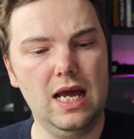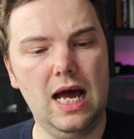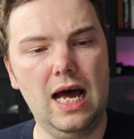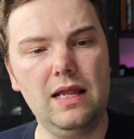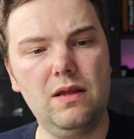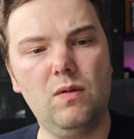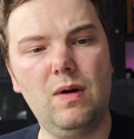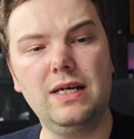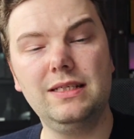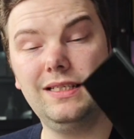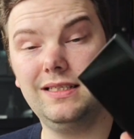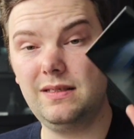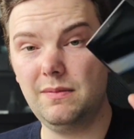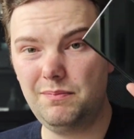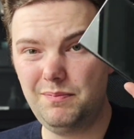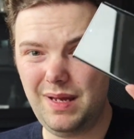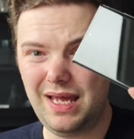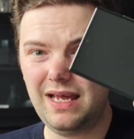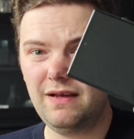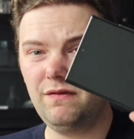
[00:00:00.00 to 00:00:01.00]
Otherwise, it's a
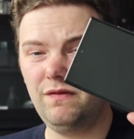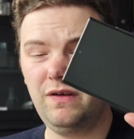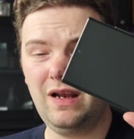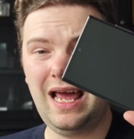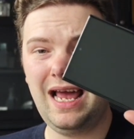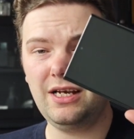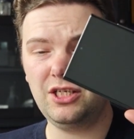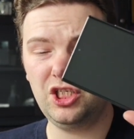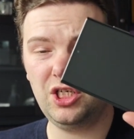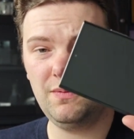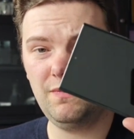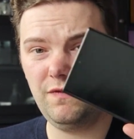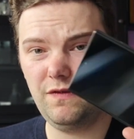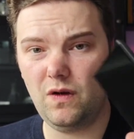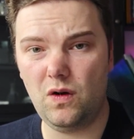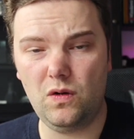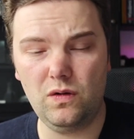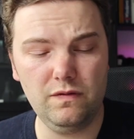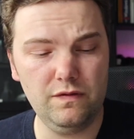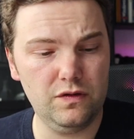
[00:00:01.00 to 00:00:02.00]
big flagship
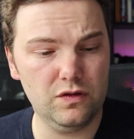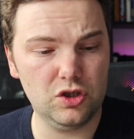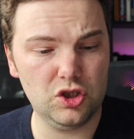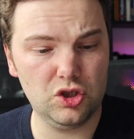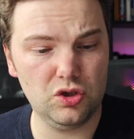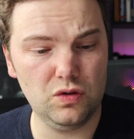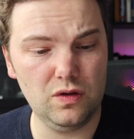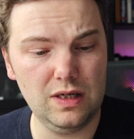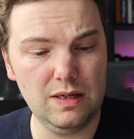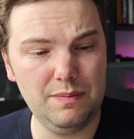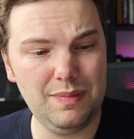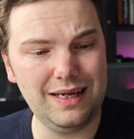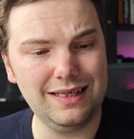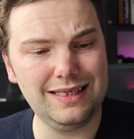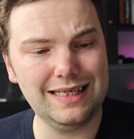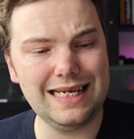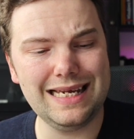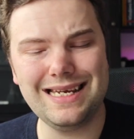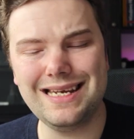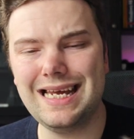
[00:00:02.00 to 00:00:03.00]
phone for sure,
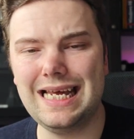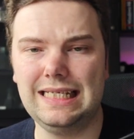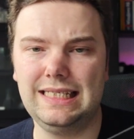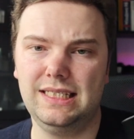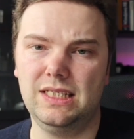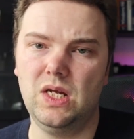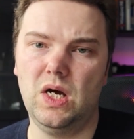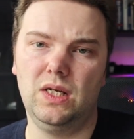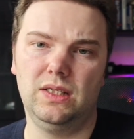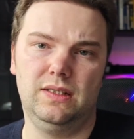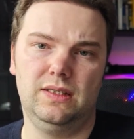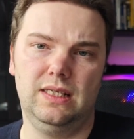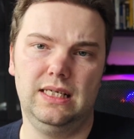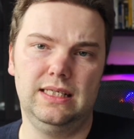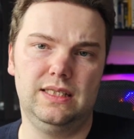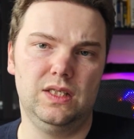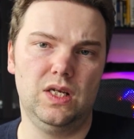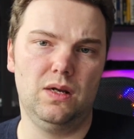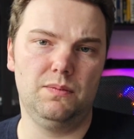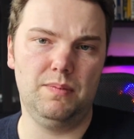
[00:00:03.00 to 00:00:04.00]
but it's not
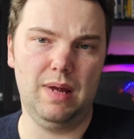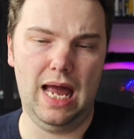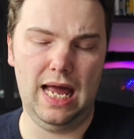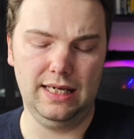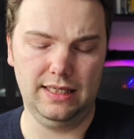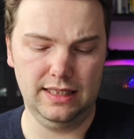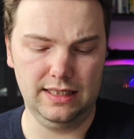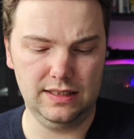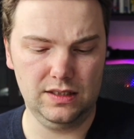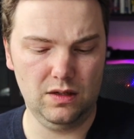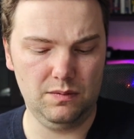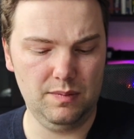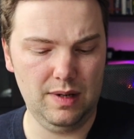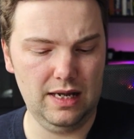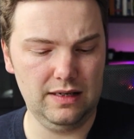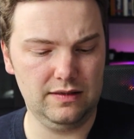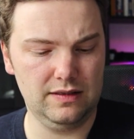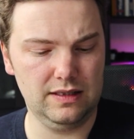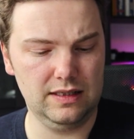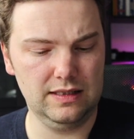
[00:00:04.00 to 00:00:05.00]
bad. It's not
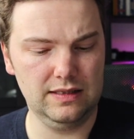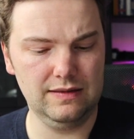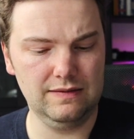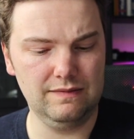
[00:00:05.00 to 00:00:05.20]
bad.